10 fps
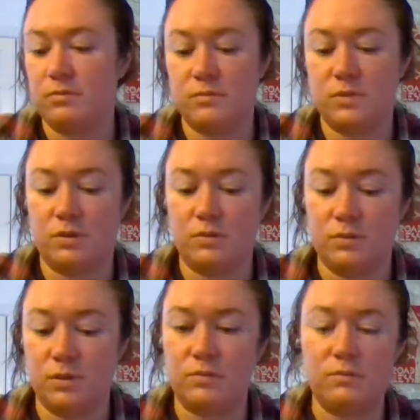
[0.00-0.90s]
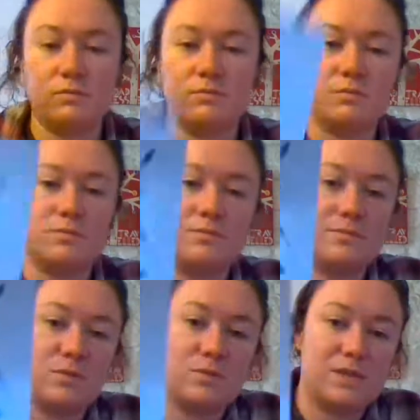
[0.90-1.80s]
so don't
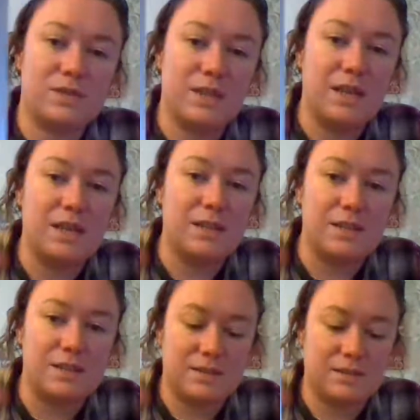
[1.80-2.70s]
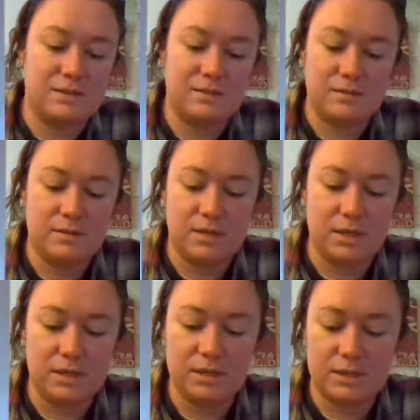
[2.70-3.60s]
stay in this
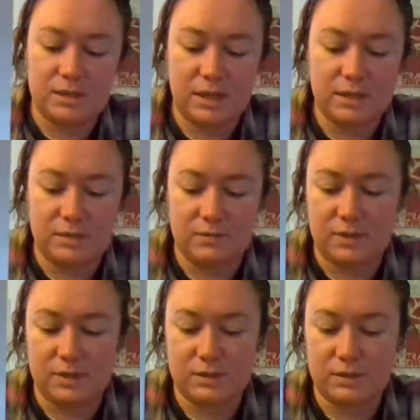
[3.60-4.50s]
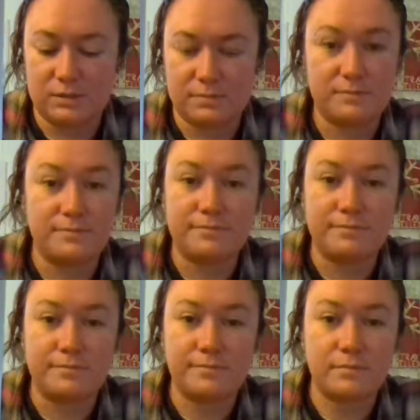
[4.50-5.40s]
indecisiveness.
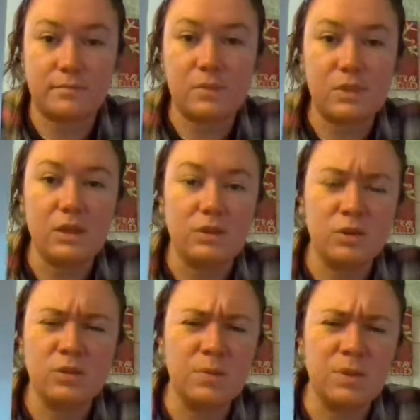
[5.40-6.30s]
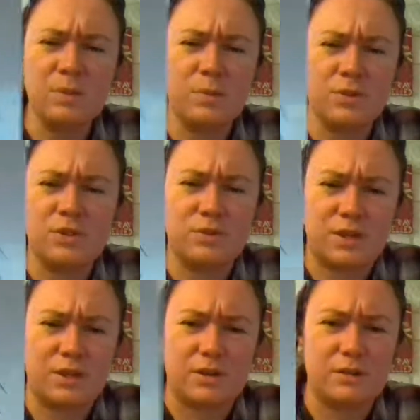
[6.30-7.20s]
Don't let people put you
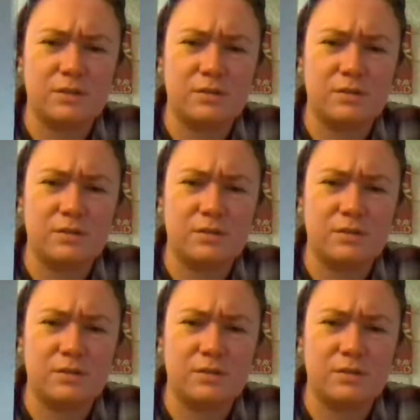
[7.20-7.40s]
here.